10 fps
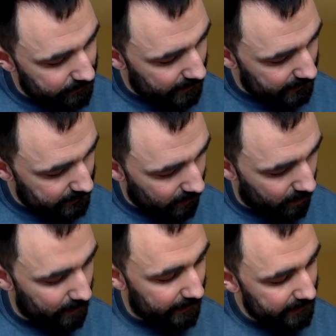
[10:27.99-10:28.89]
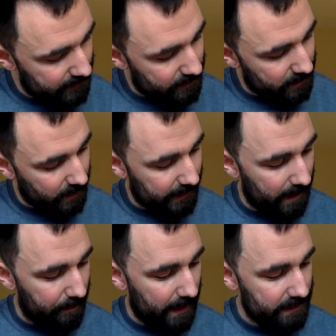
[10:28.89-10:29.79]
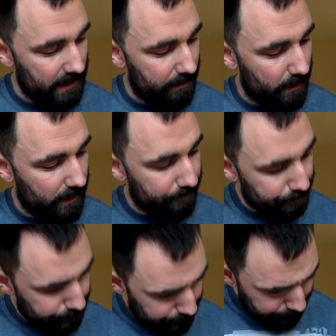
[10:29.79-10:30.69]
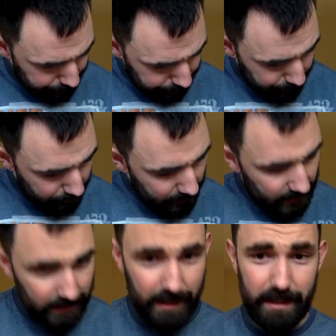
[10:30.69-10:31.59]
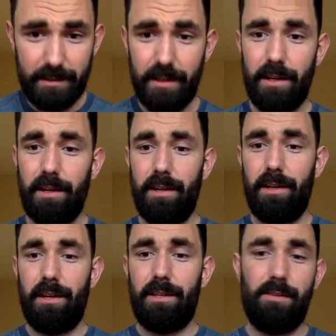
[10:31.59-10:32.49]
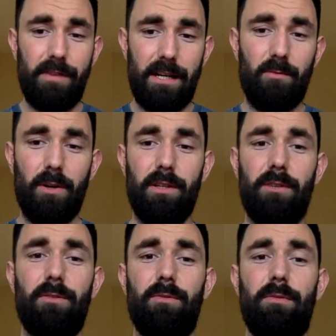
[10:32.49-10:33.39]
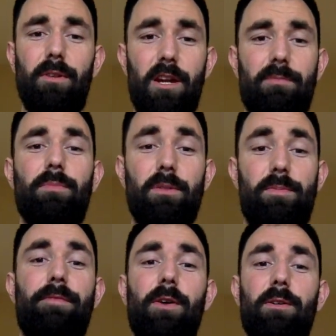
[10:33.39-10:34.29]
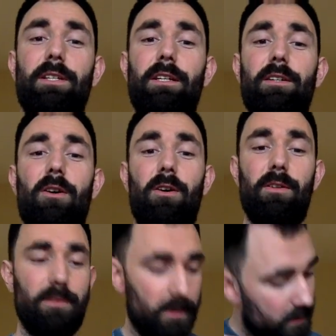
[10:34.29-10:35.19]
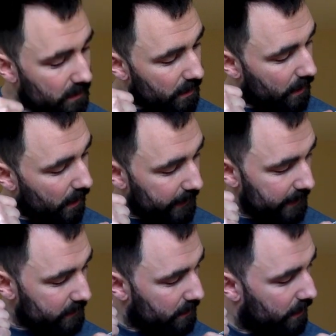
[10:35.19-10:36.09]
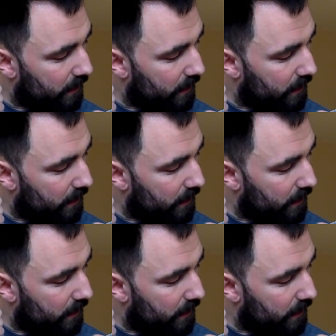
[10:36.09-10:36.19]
really slow. But I think you've just got to get past that part, and you really want to, just be focusing on, I guess,